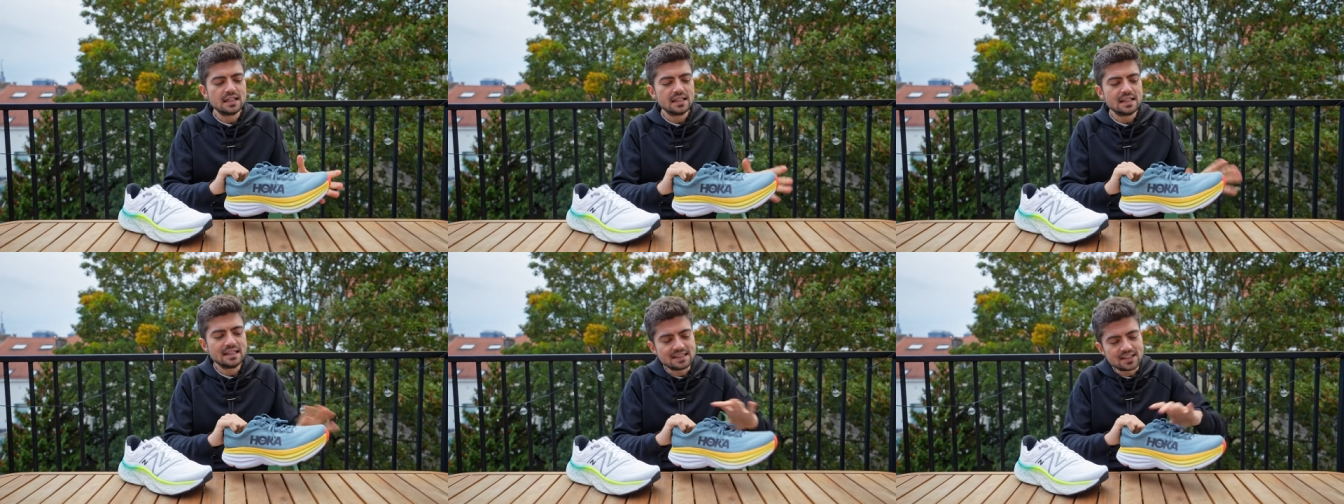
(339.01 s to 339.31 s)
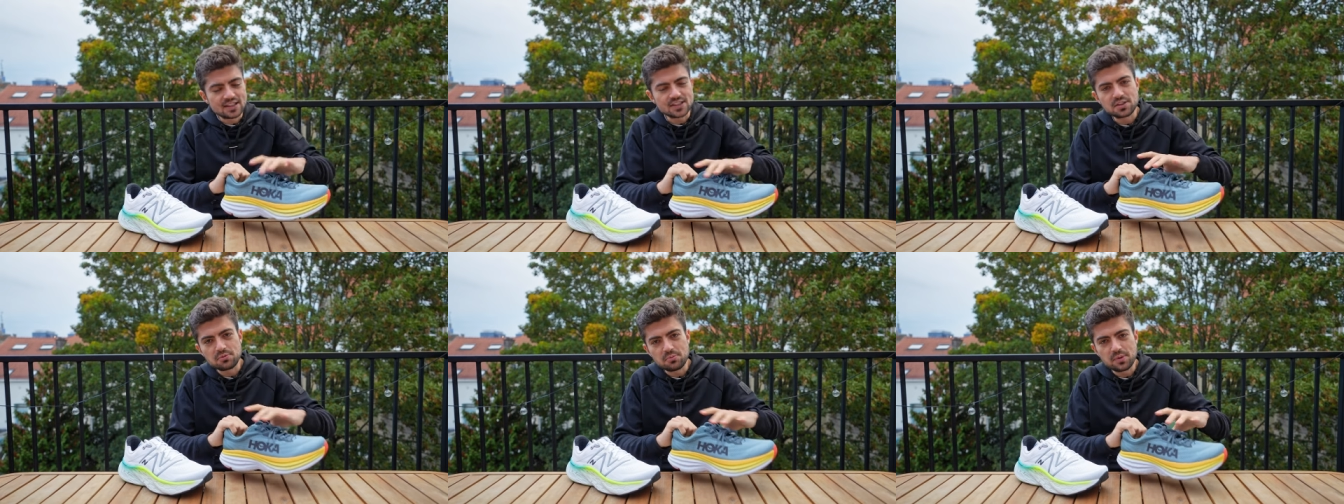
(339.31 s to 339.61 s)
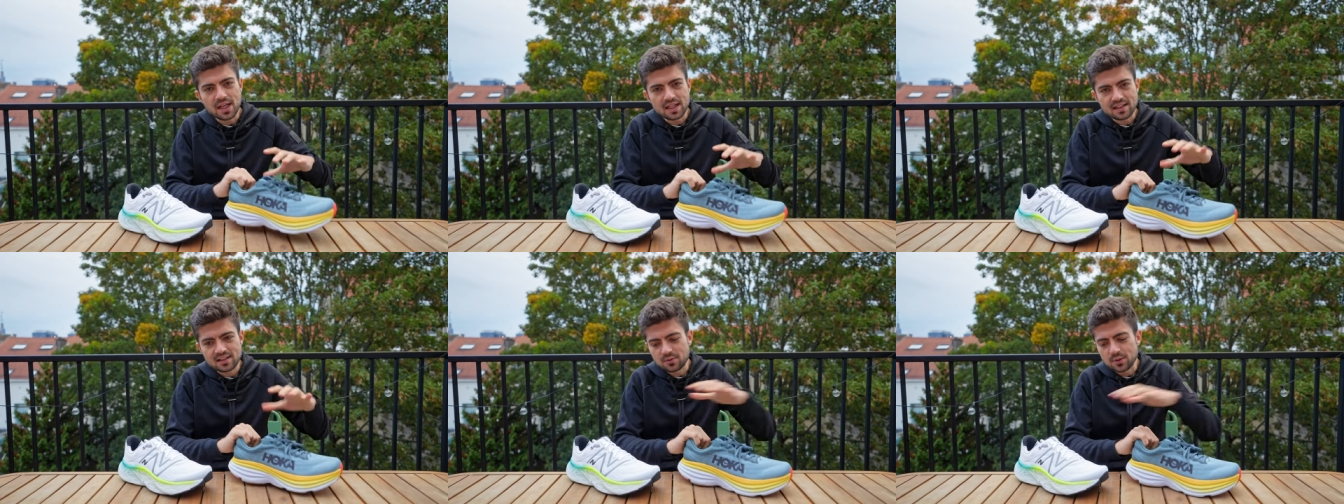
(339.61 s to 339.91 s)
It doesn't
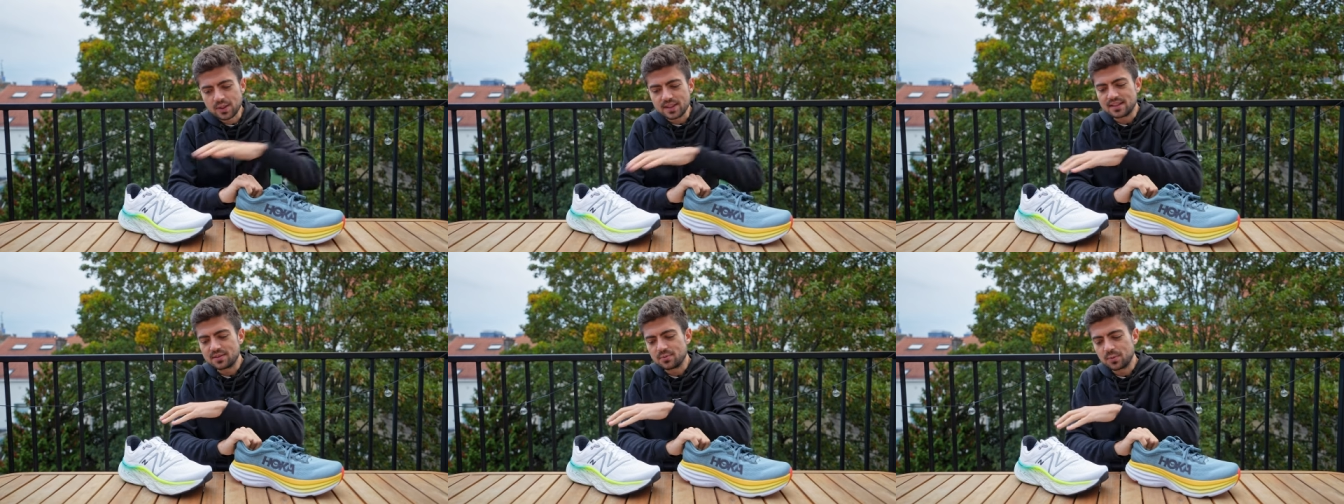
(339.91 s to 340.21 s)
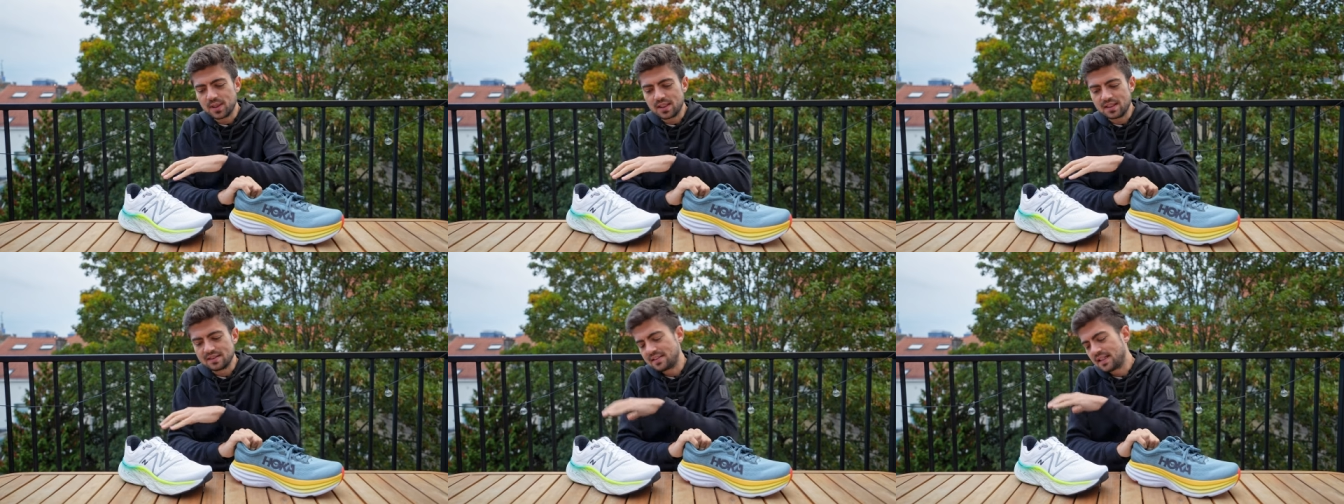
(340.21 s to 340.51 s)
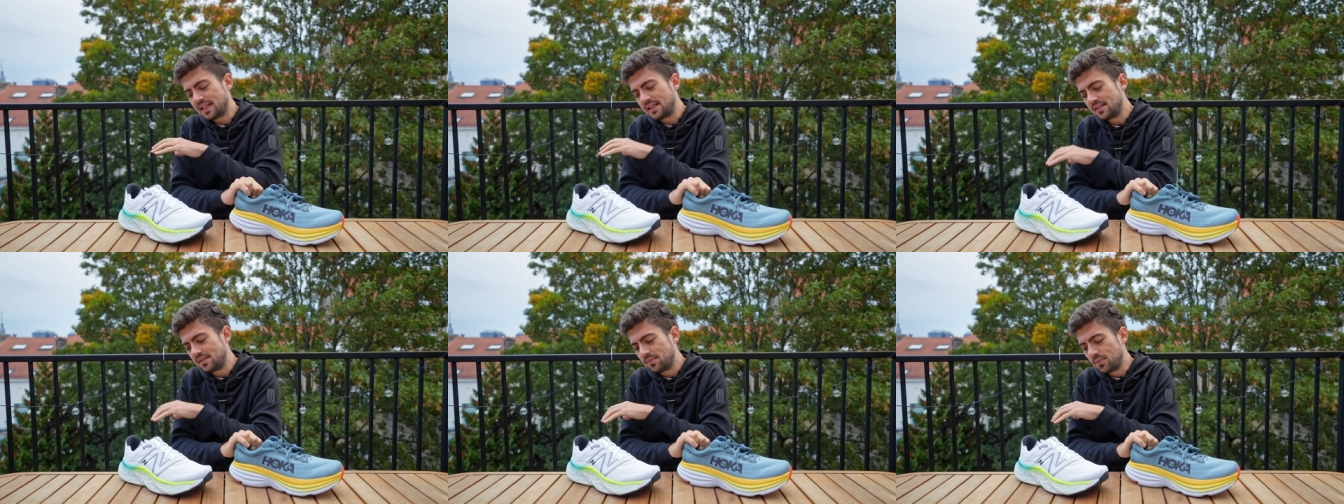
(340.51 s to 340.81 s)
react quite as well
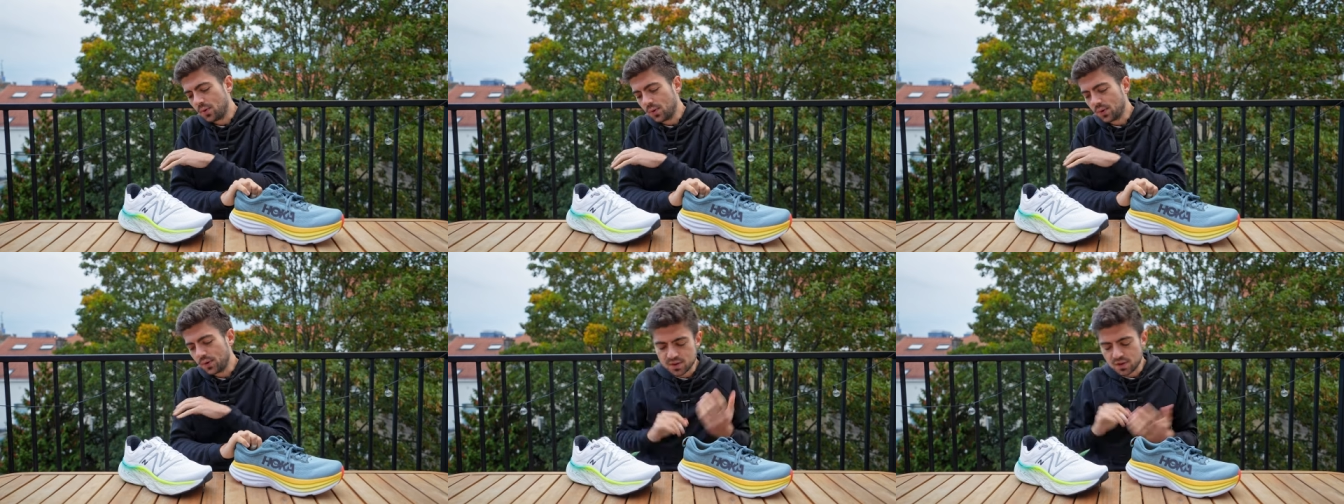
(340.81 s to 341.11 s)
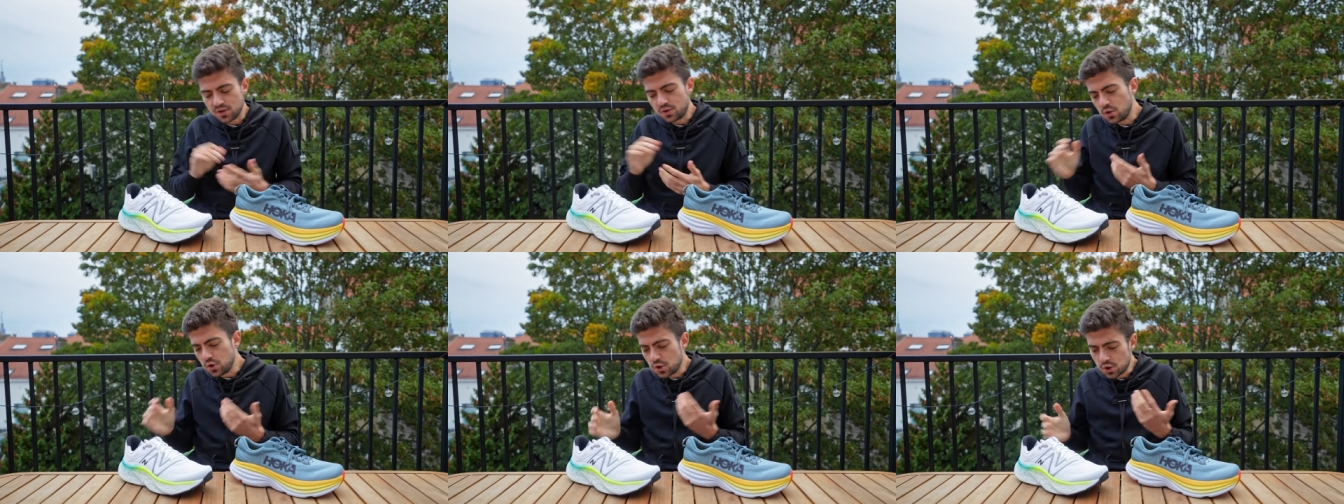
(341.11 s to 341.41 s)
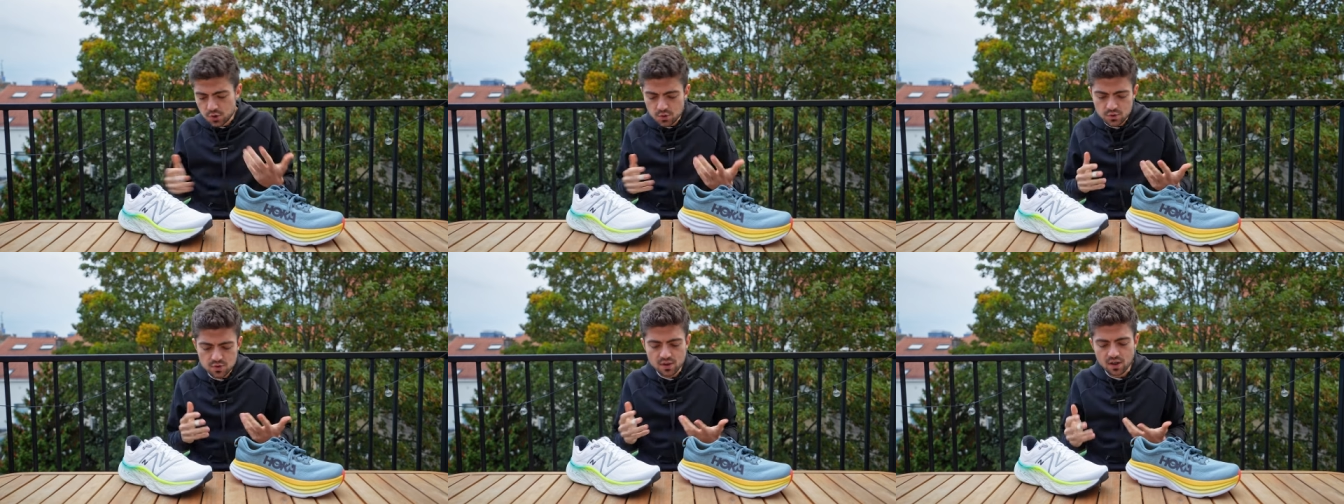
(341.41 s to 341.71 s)
as the more. But the two
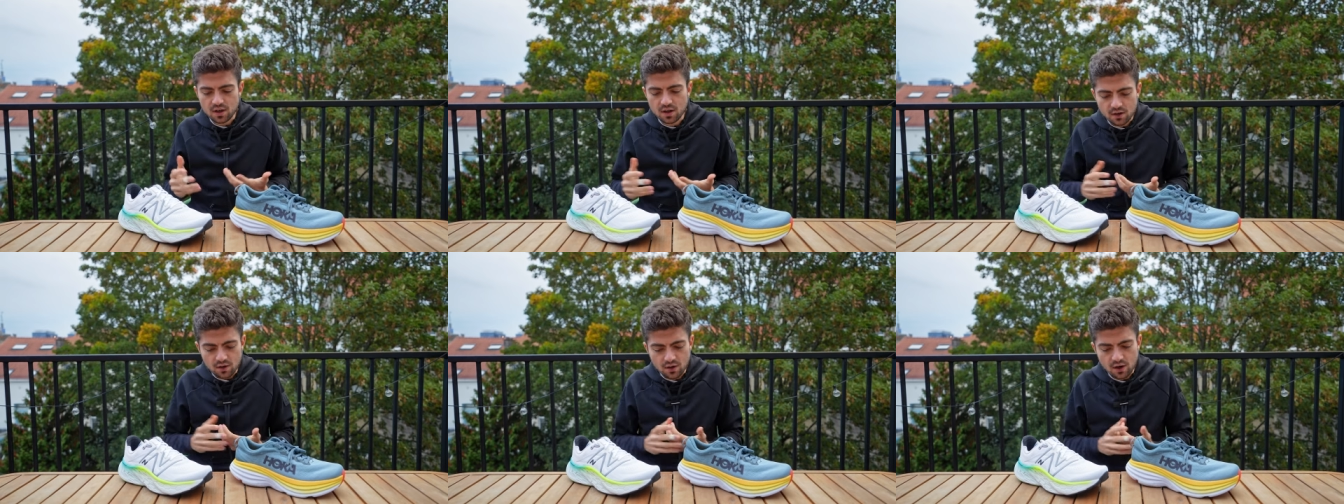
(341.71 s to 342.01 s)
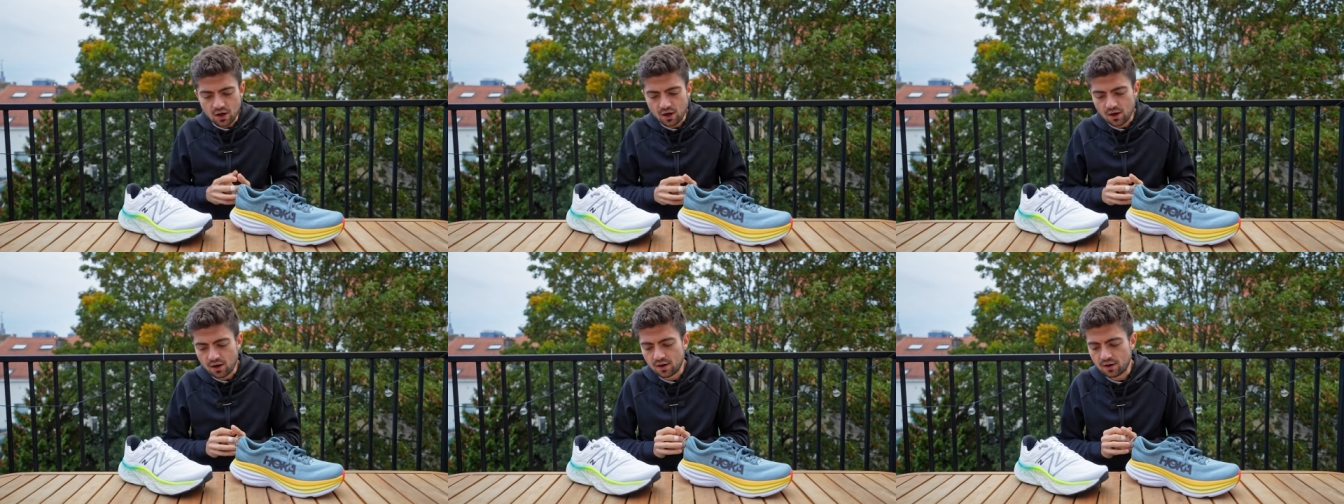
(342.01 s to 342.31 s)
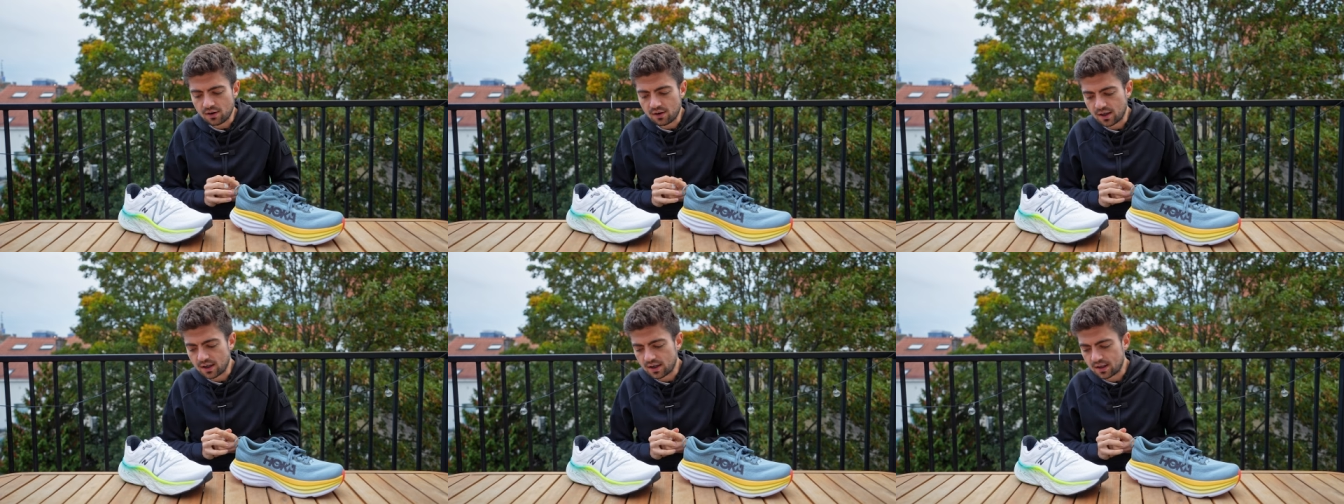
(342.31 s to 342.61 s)
shoes
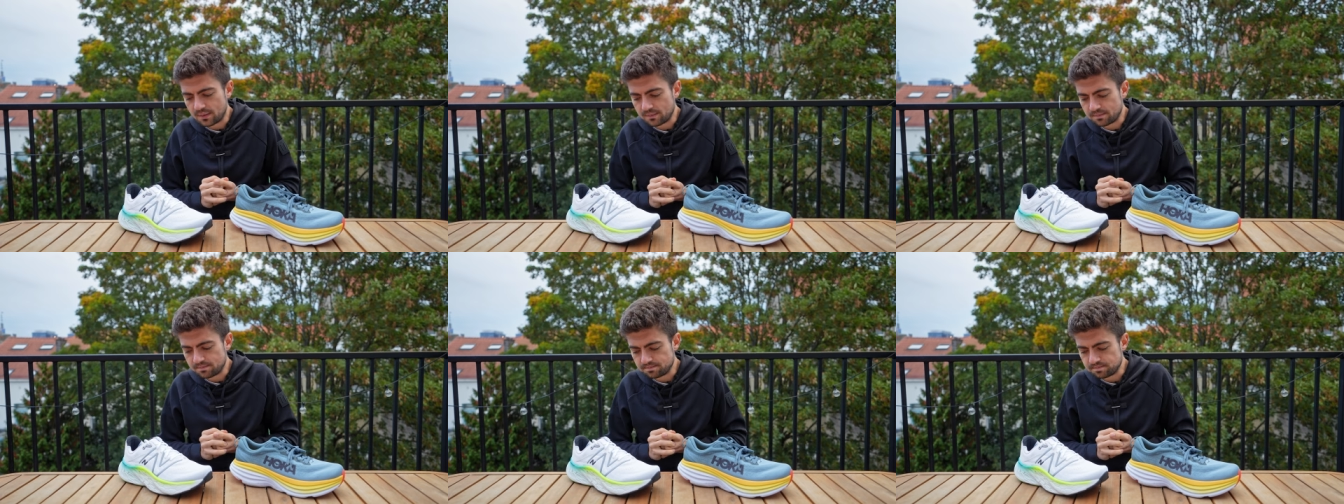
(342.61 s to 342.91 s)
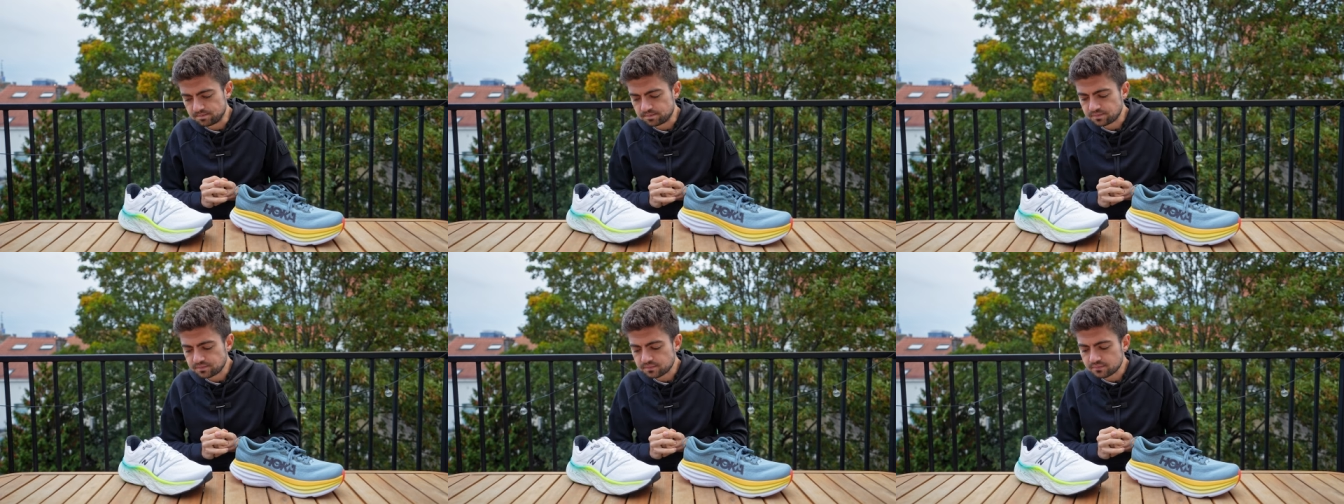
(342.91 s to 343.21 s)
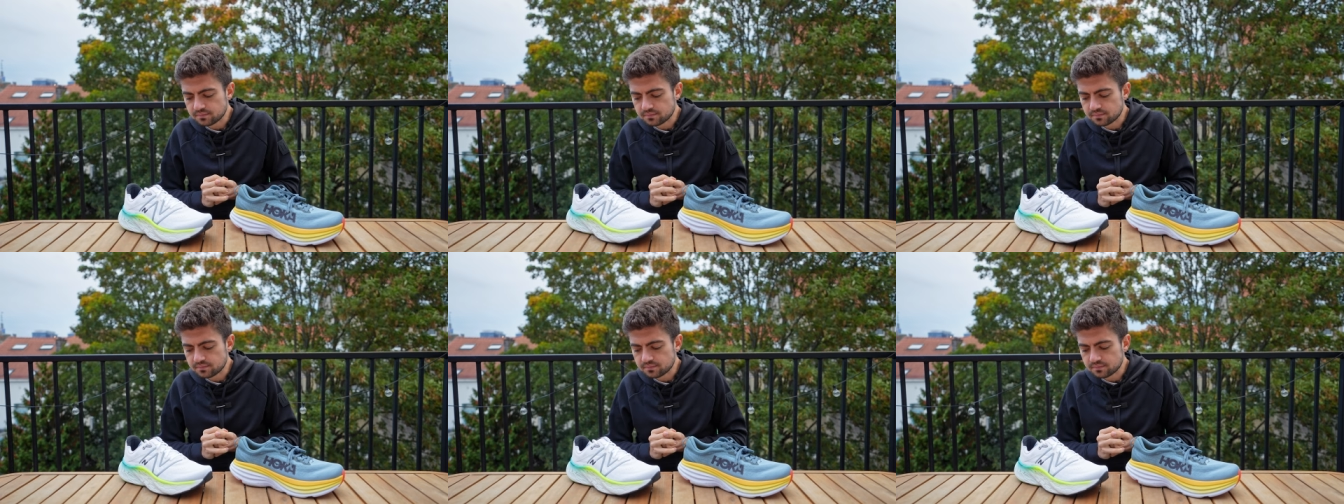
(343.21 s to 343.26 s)
are